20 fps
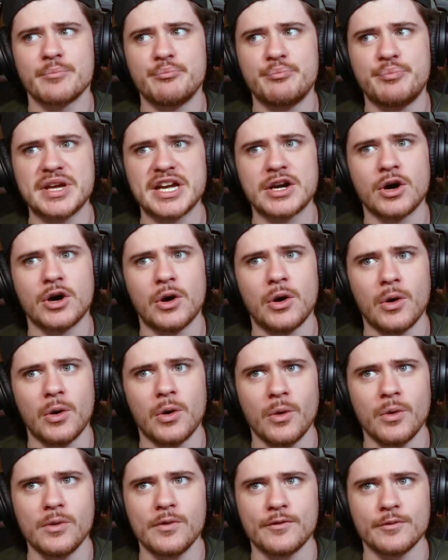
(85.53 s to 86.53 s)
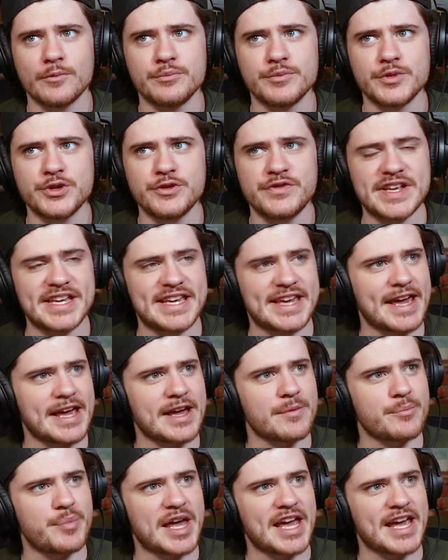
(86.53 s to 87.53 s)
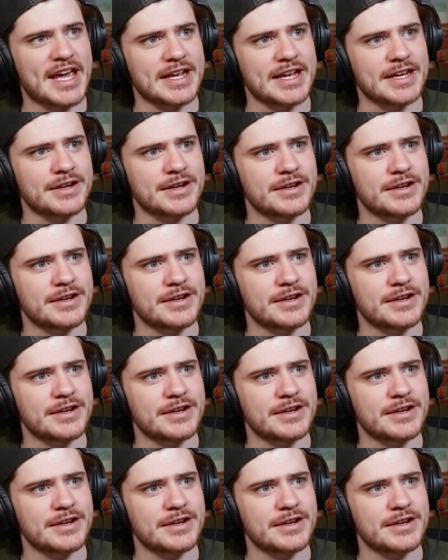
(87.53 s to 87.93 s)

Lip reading: big old movie campaign.